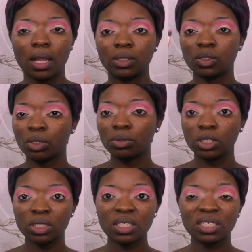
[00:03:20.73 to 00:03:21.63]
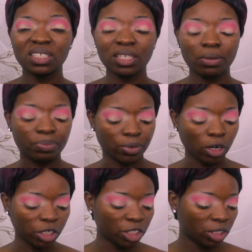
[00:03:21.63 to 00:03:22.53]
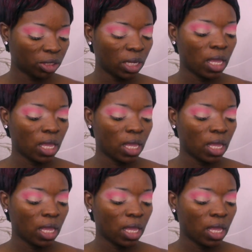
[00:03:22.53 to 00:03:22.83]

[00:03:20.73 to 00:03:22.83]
So using the same brush,